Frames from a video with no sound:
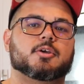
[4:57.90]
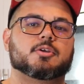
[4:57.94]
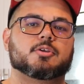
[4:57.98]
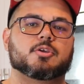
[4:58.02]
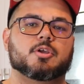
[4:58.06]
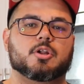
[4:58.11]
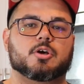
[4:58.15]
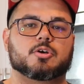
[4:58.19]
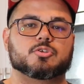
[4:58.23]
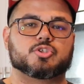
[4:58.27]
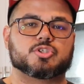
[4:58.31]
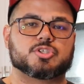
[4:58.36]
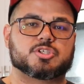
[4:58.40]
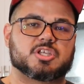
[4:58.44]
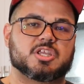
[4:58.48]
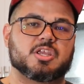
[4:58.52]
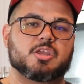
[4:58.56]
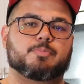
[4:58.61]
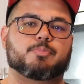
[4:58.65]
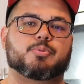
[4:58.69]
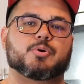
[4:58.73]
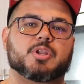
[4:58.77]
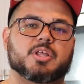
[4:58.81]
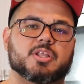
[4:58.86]
You know, just
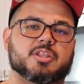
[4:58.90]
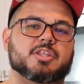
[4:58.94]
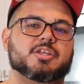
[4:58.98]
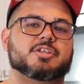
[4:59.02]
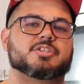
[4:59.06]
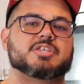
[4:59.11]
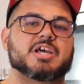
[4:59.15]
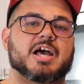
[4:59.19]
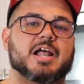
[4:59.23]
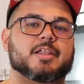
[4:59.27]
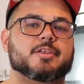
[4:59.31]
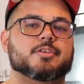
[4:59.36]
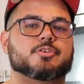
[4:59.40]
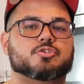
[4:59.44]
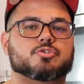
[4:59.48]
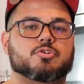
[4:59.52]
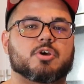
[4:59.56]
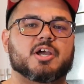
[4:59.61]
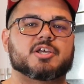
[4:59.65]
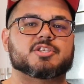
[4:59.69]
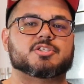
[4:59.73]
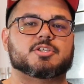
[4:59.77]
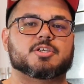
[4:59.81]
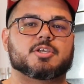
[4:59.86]
keep putting the Italian
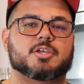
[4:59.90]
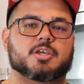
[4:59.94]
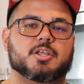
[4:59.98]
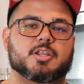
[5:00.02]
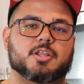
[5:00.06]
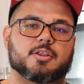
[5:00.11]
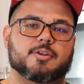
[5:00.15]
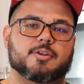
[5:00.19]
dressing and